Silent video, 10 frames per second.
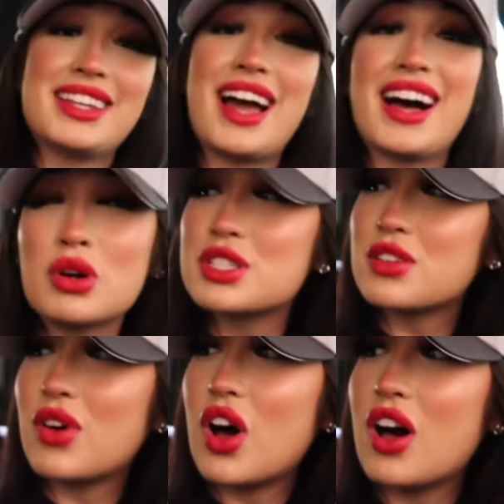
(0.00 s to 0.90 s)
yeah, most
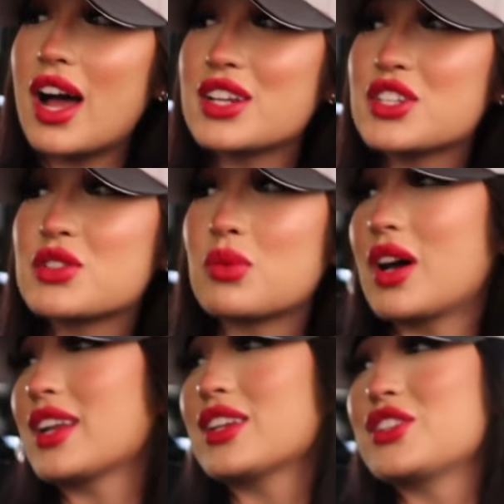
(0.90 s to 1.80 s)
of all, I just
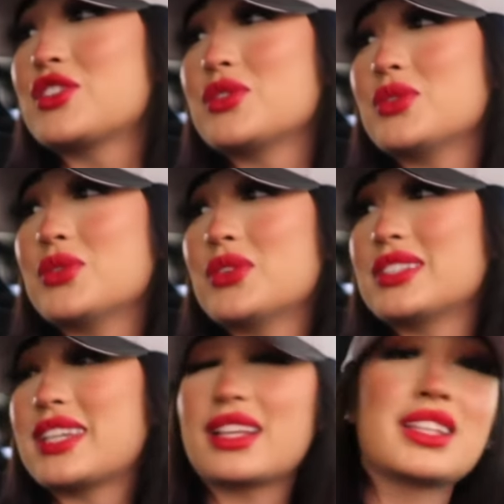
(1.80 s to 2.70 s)
wanted
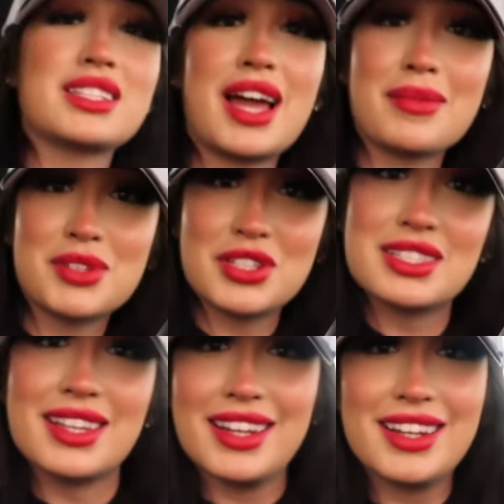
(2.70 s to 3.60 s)
to take the time to
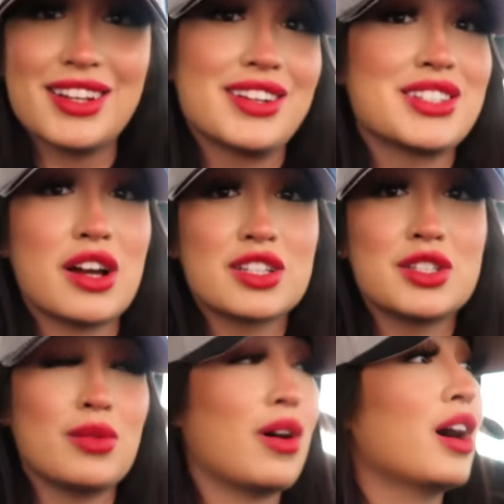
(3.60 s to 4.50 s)
sit in here and talk
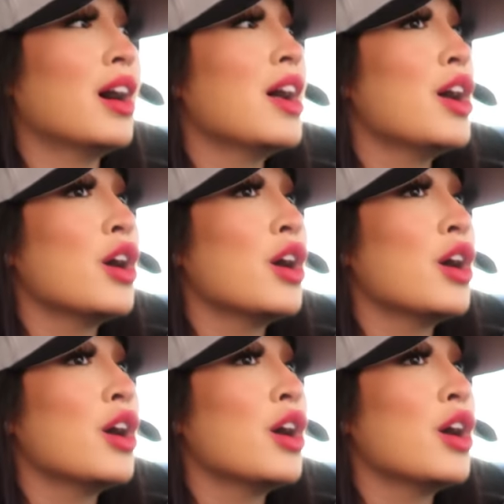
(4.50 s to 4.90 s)
to you all,